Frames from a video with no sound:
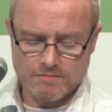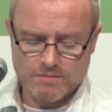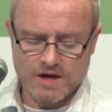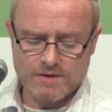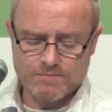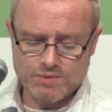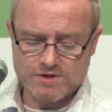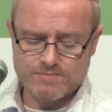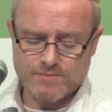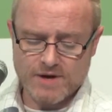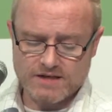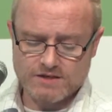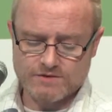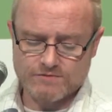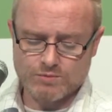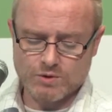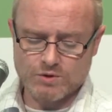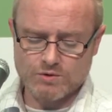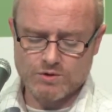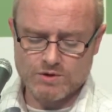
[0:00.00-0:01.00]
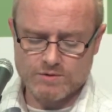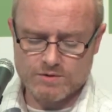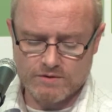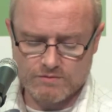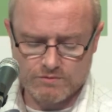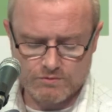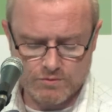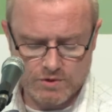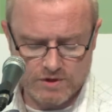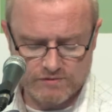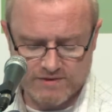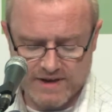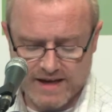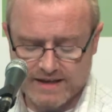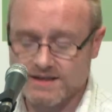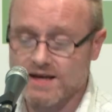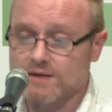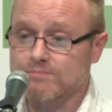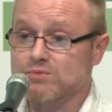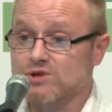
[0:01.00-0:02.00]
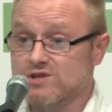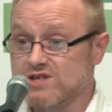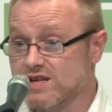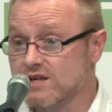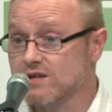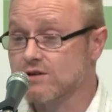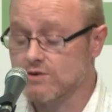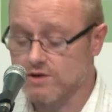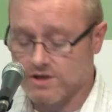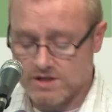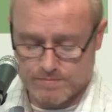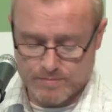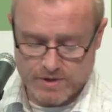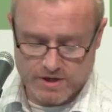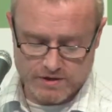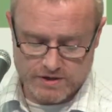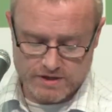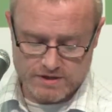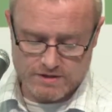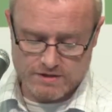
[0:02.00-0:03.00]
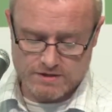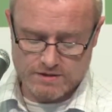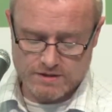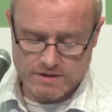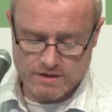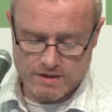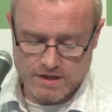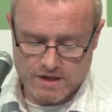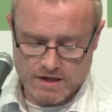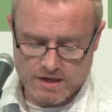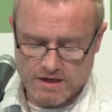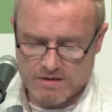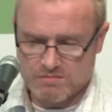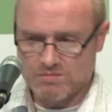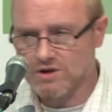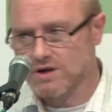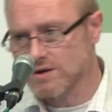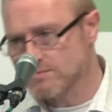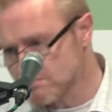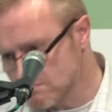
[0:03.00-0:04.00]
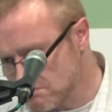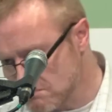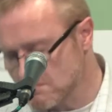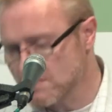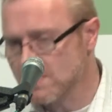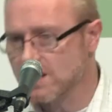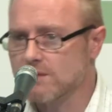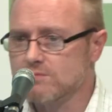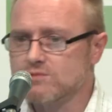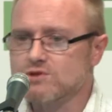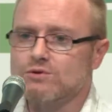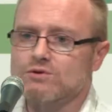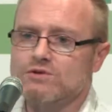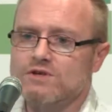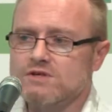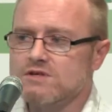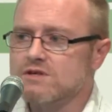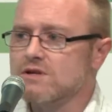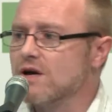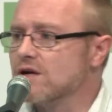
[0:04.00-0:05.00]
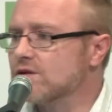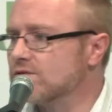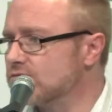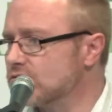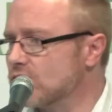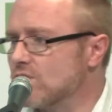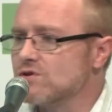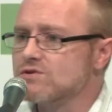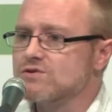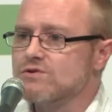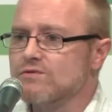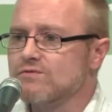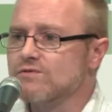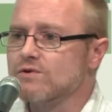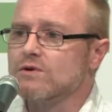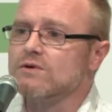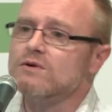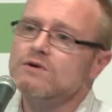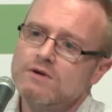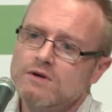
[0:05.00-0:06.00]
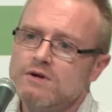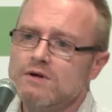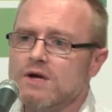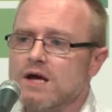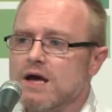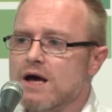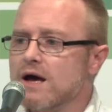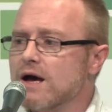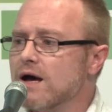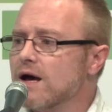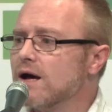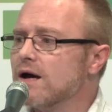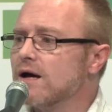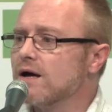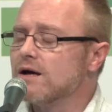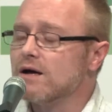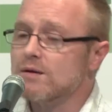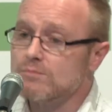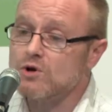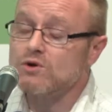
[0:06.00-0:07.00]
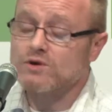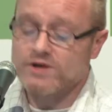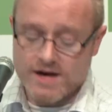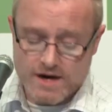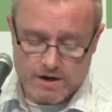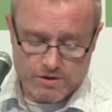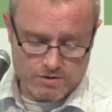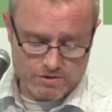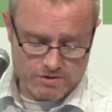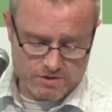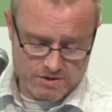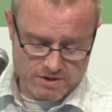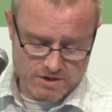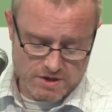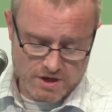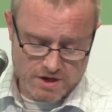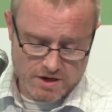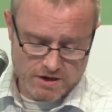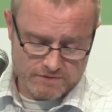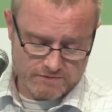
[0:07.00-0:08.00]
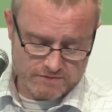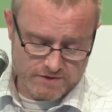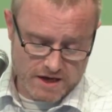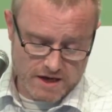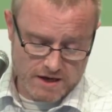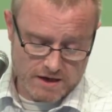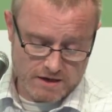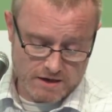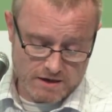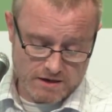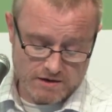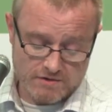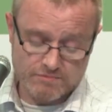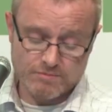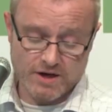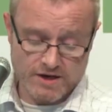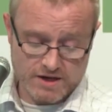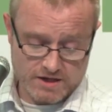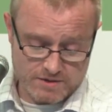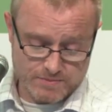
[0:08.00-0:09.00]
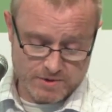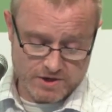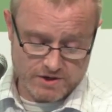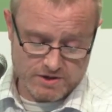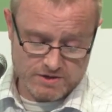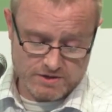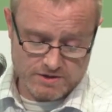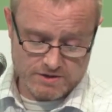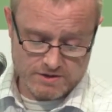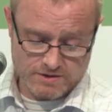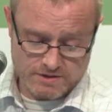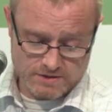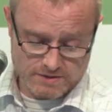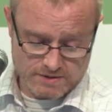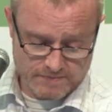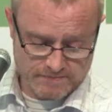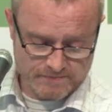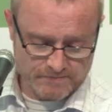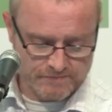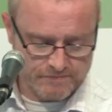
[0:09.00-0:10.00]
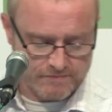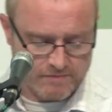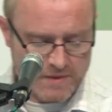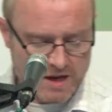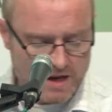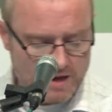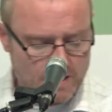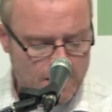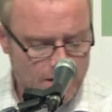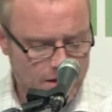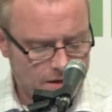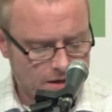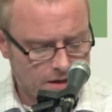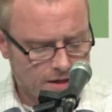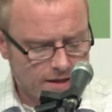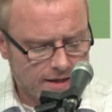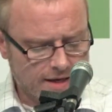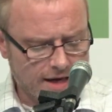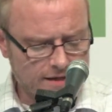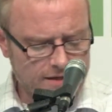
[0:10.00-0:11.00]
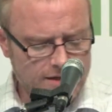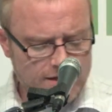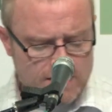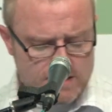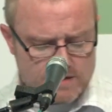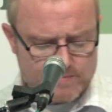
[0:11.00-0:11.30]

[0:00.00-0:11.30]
my perspective will reflect that particular experience, but I'm sure there's a lot of crossover among carers of my experiences. Kathleen